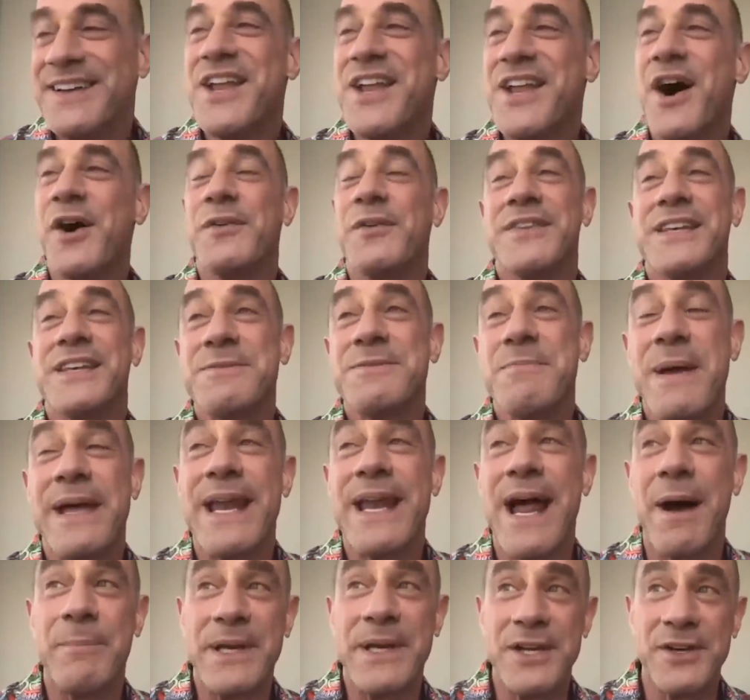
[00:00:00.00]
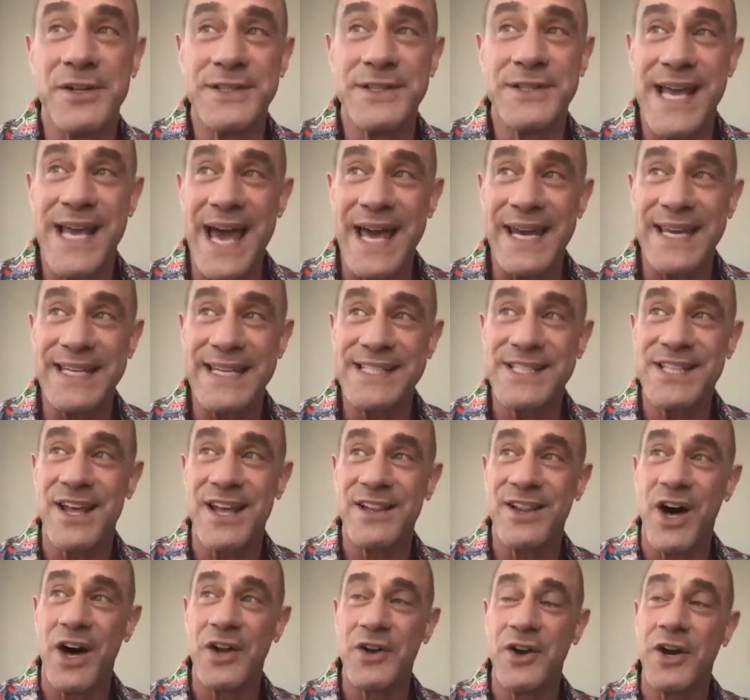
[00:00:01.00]
No, this may not be your daddy's
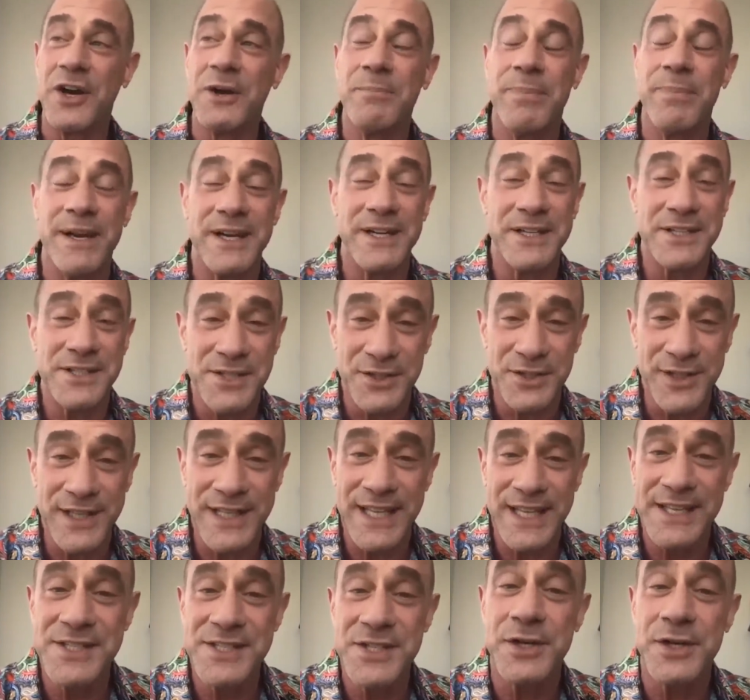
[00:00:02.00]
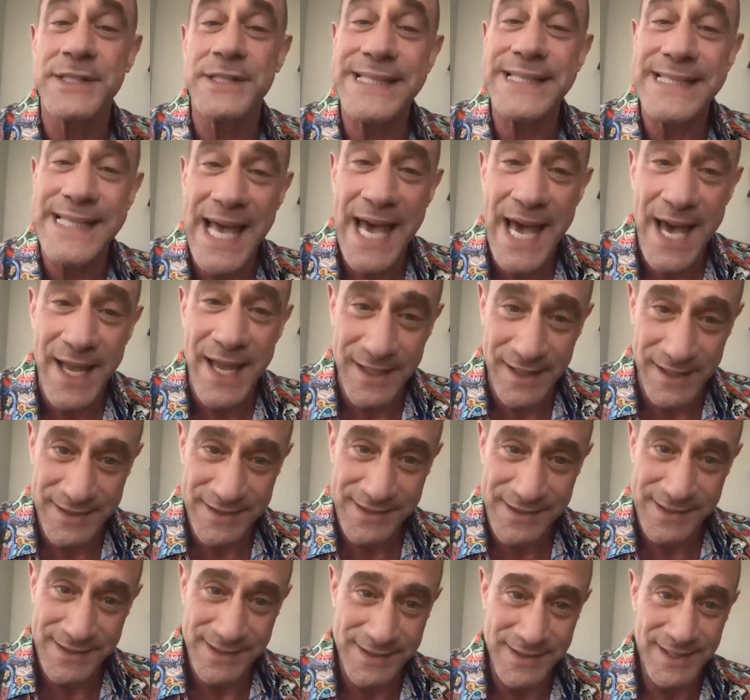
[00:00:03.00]
Law and Order, but it certainly is your
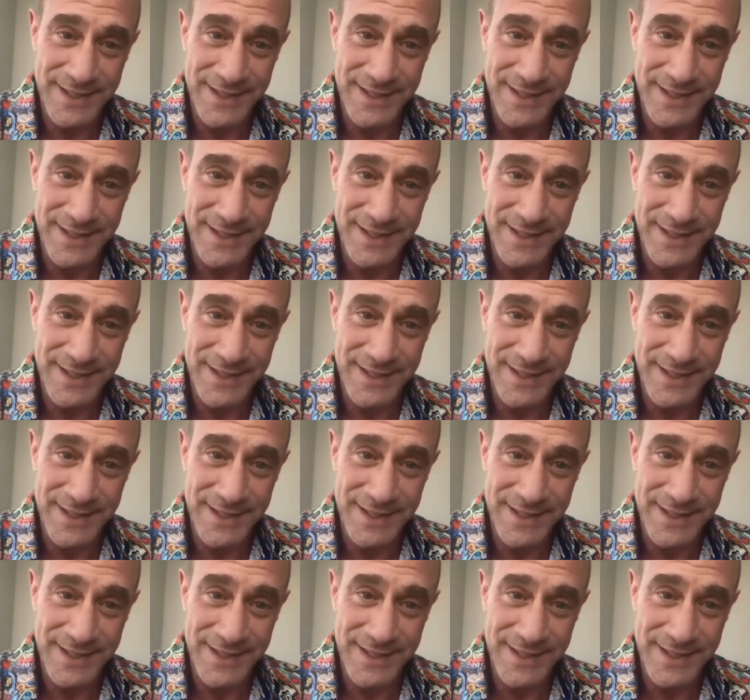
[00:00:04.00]
zaddy's.